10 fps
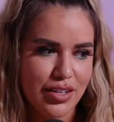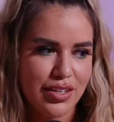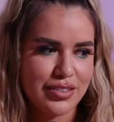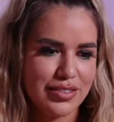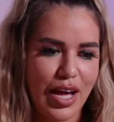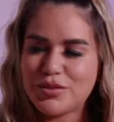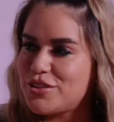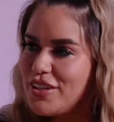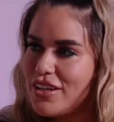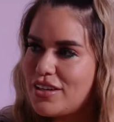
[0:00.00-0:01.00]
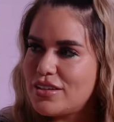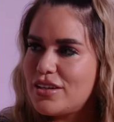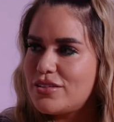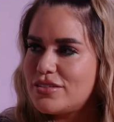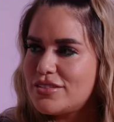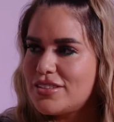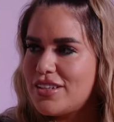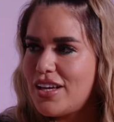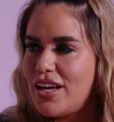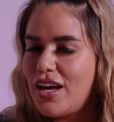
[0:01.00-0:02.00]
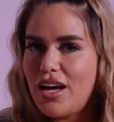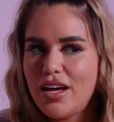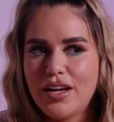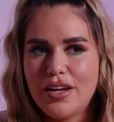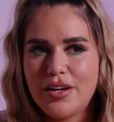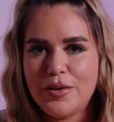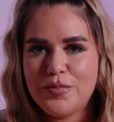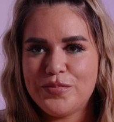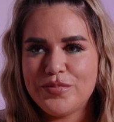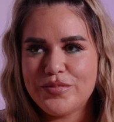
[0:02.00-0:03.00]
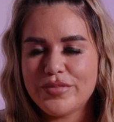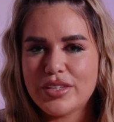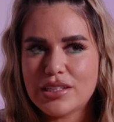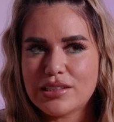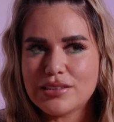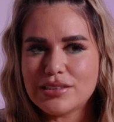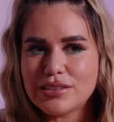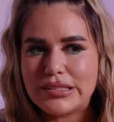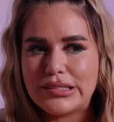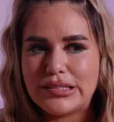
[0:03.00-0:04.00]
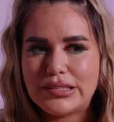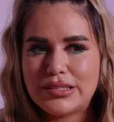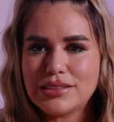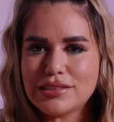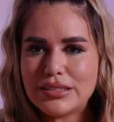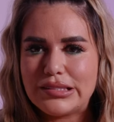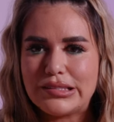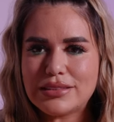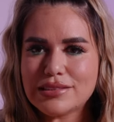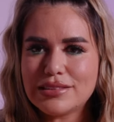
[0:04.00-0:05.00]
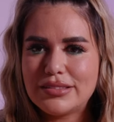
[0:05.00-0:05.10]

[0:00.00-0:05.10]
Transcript: not. Would absolutely you? Not, no. Okay. Um, I feel like for me, I would be